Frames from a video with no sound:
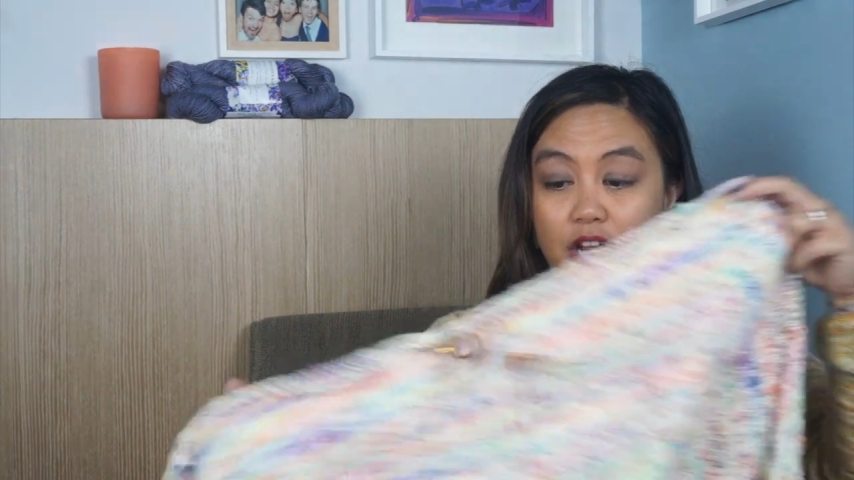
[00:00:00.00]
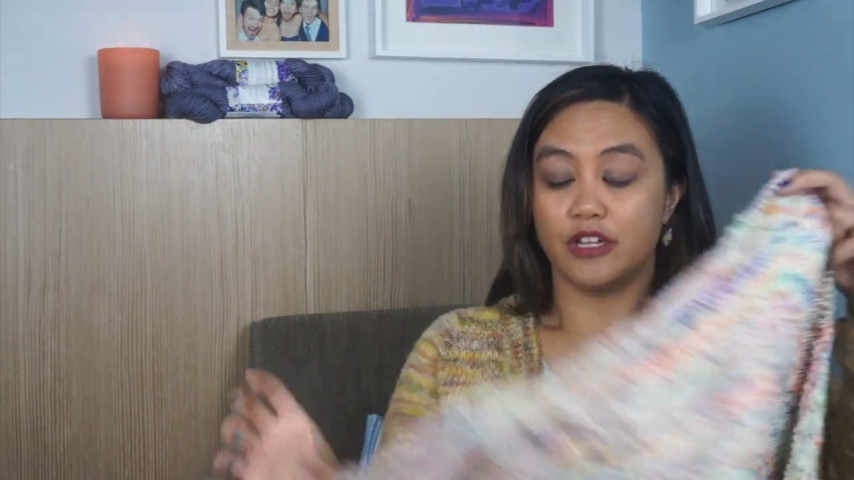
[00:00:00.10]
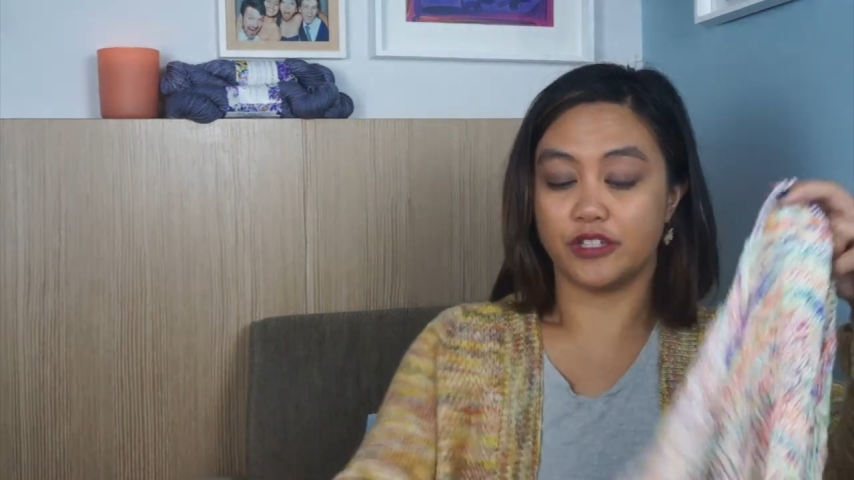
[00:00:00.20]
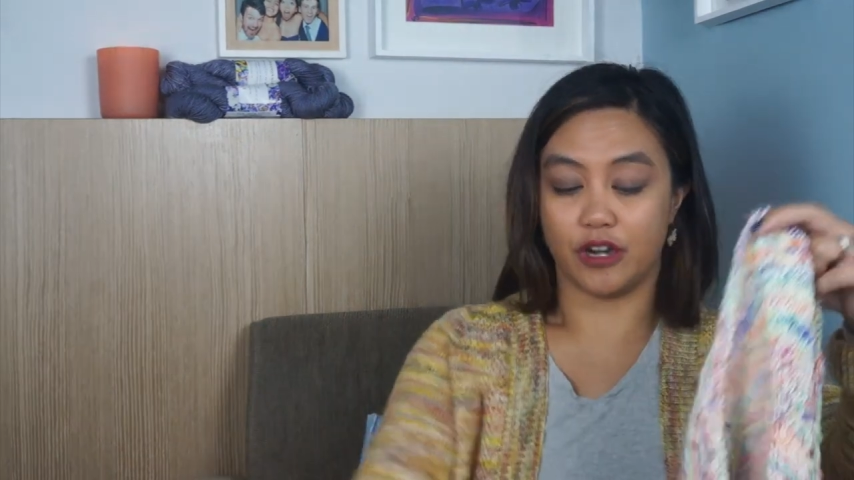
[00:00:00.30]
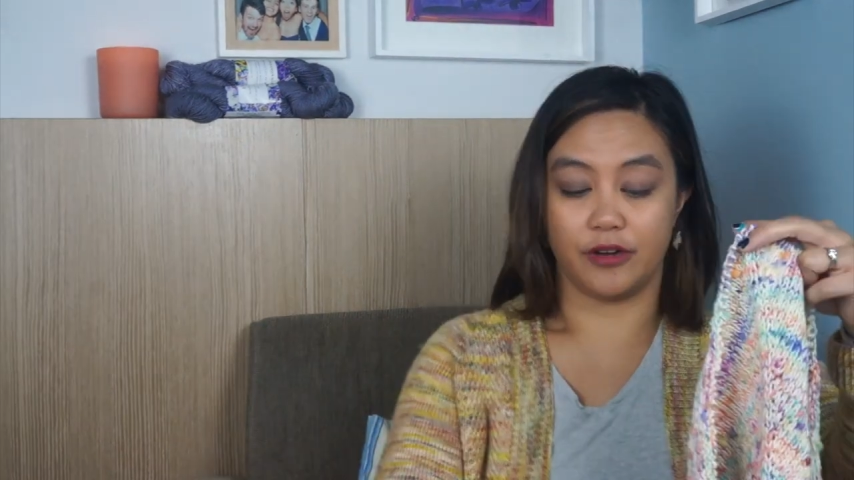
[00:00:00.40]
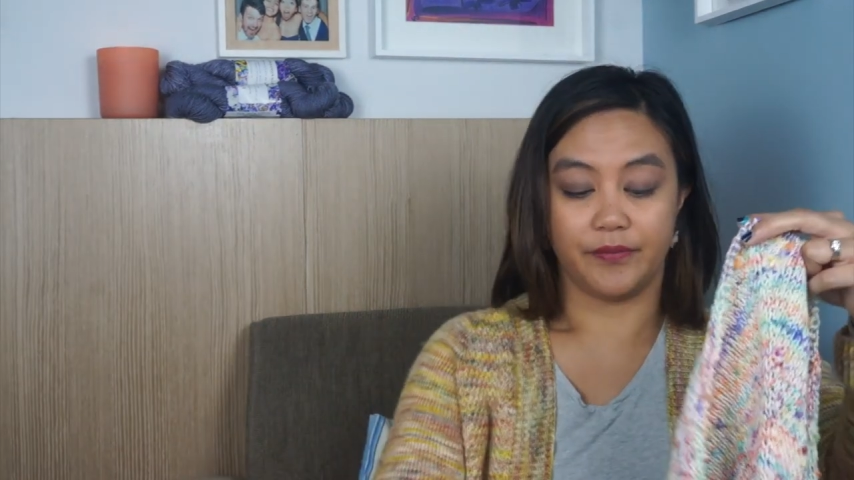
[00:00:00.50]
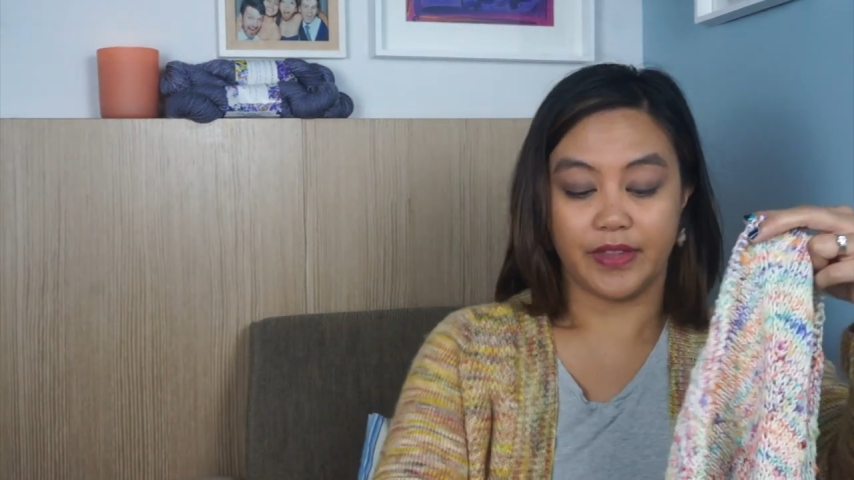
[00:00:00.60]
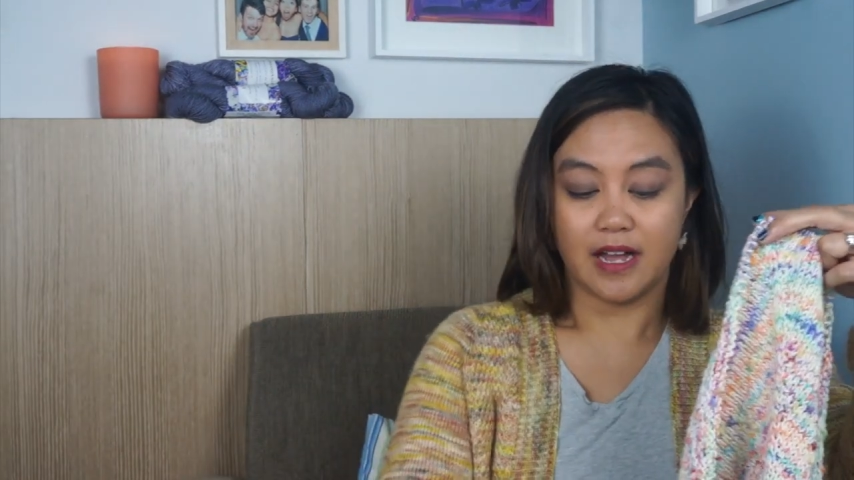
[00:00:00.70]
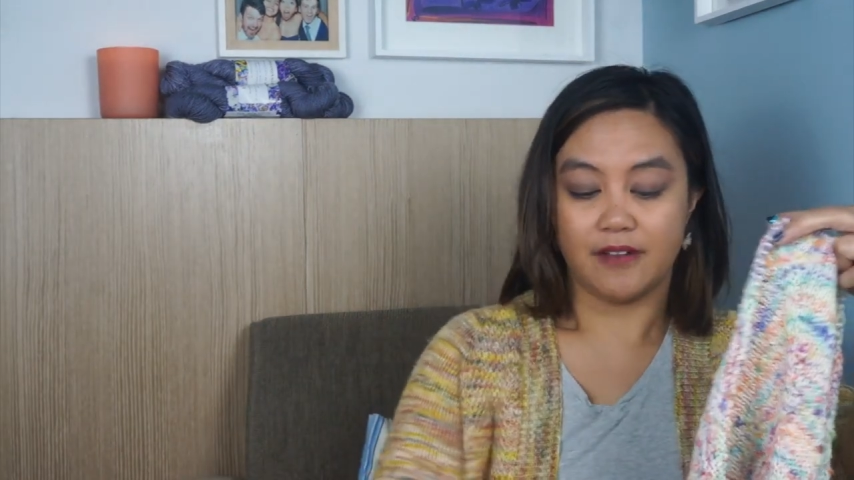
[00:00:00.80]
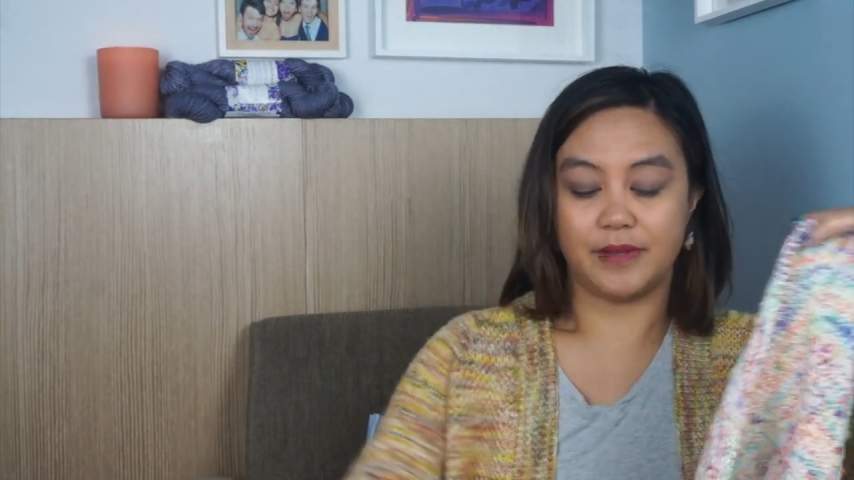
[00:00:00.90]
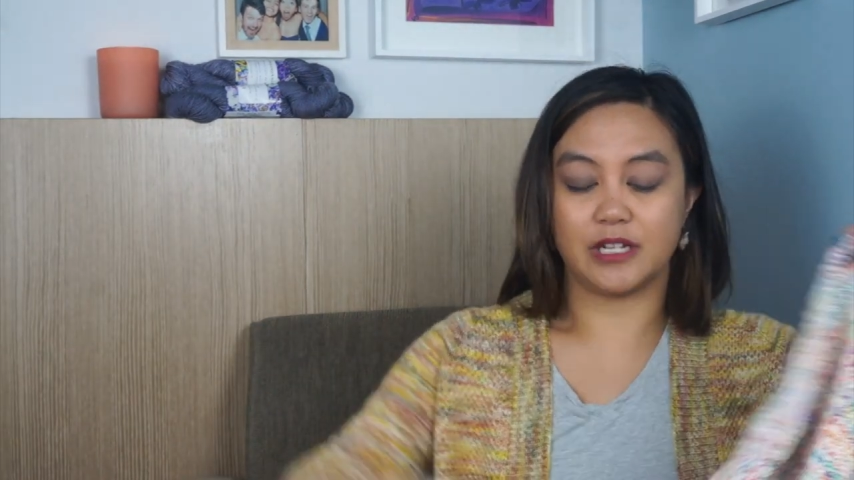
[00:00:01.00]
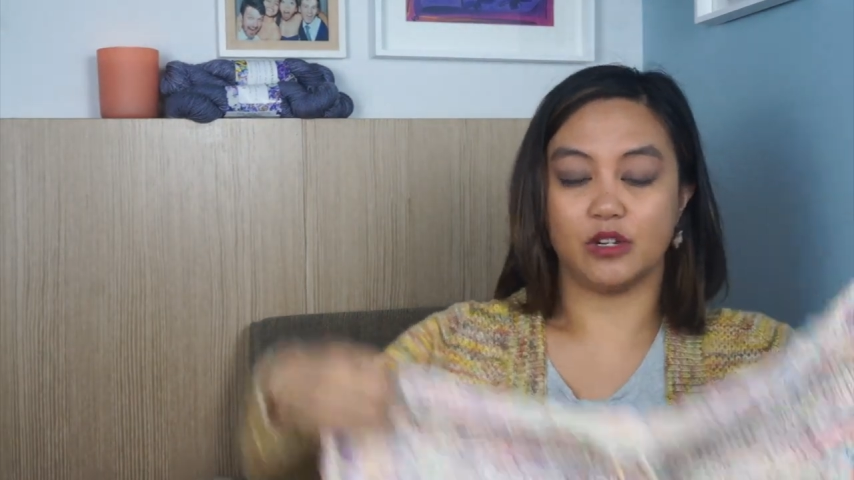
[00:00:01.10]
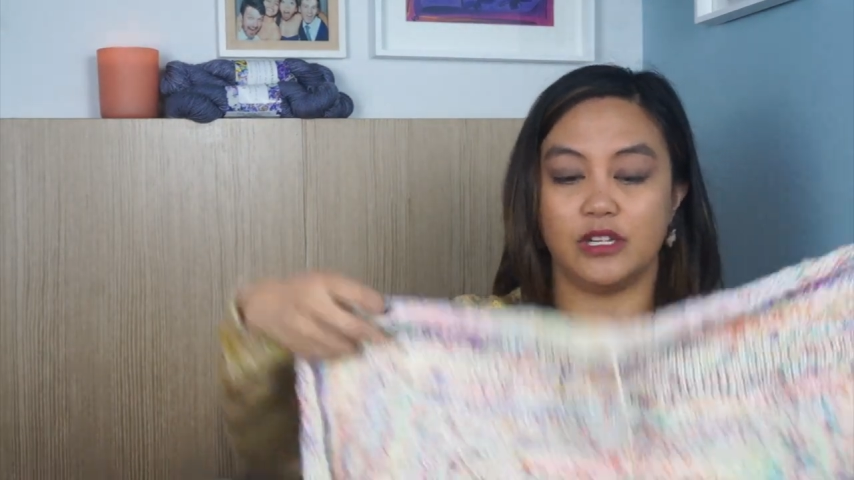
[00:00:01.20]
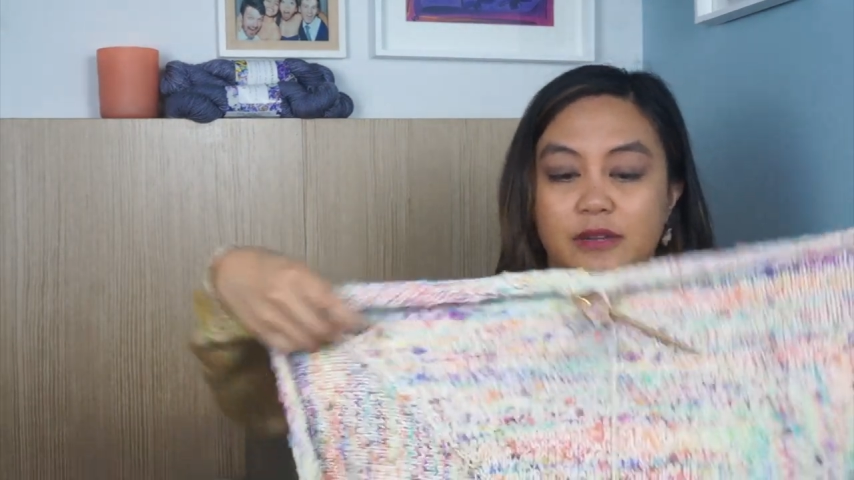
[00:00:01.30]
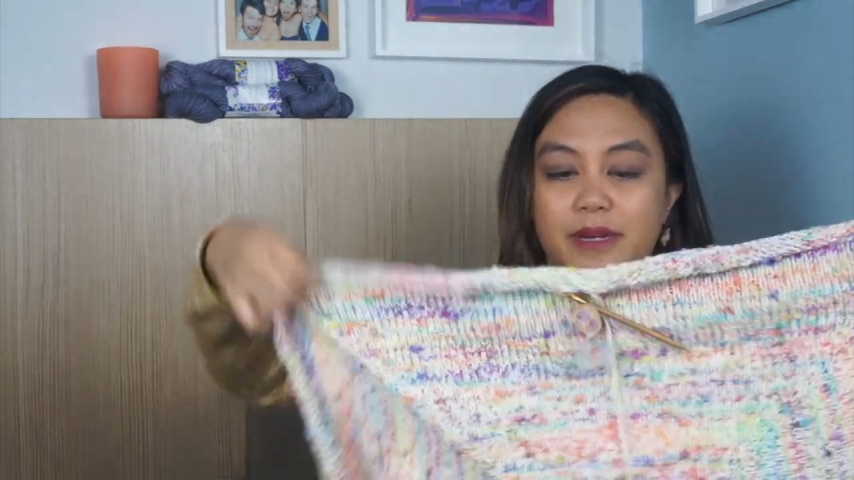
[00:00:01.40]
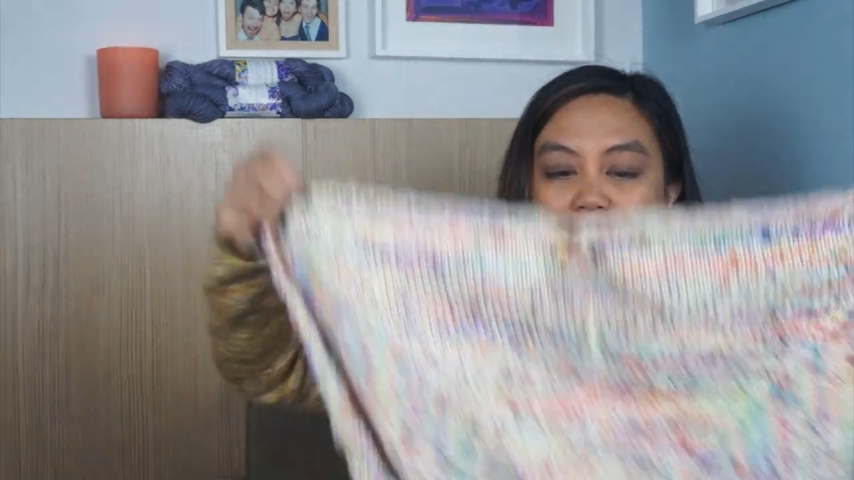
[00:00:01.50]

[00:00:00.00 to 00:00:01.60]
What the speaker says: So I've been calling it my